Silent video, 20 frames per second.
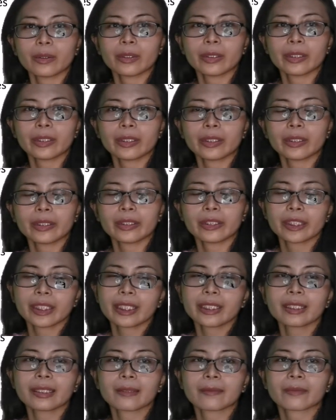or
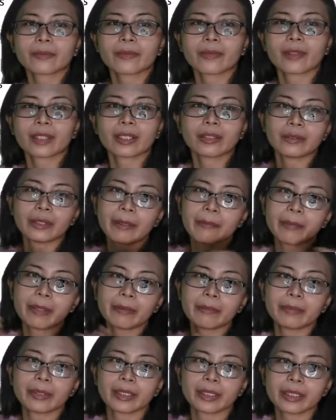just
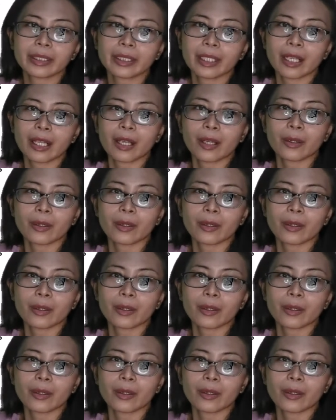remember